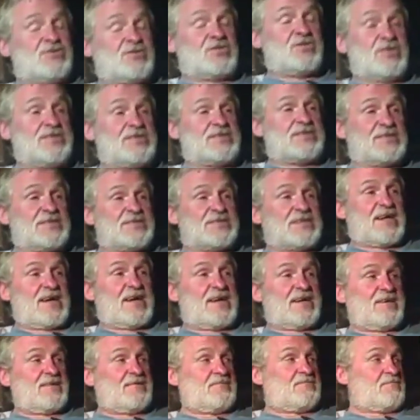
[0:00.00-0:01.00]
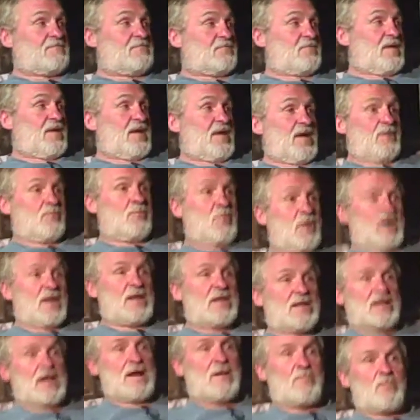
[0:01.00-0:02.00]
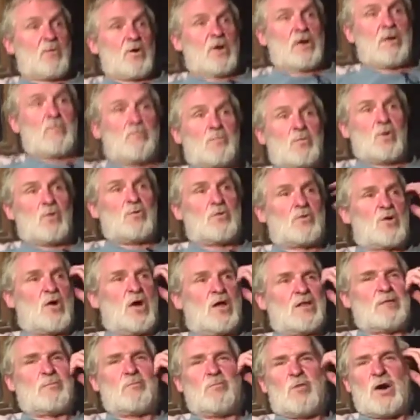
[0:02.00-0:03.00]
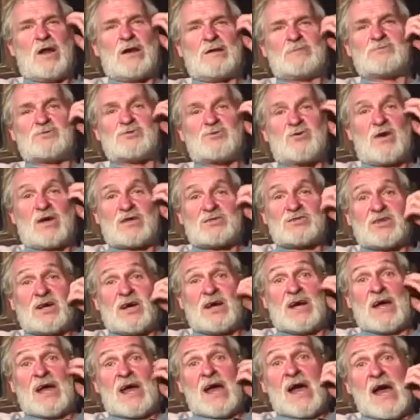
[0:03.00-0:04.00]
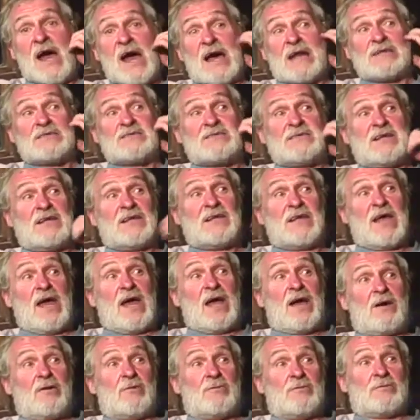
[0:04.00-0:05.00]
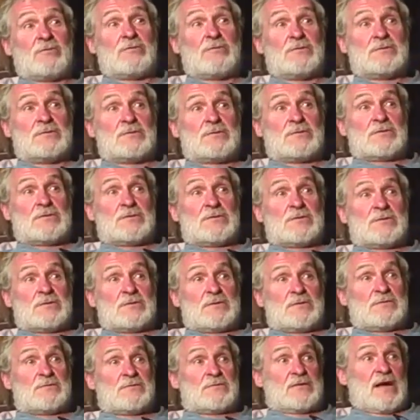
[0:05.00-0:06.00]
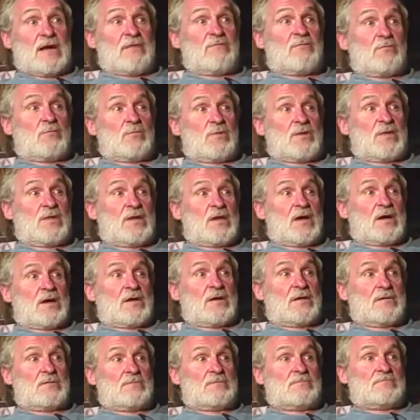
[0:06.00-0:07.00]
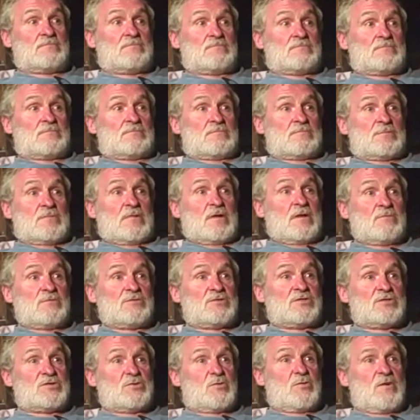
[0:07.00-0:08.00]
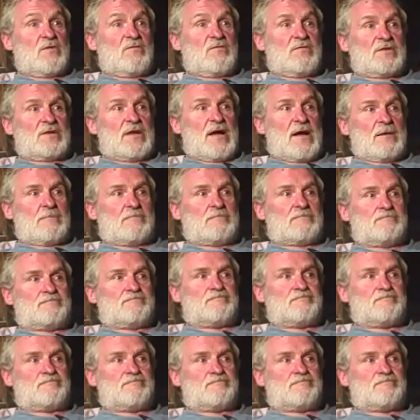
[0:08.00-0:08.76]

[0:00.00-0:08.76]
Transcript: Jesus, I. we ended up on a boat called the Bottom Scratcher out of San Diego, driving with Dick, and it was just a wonderful time.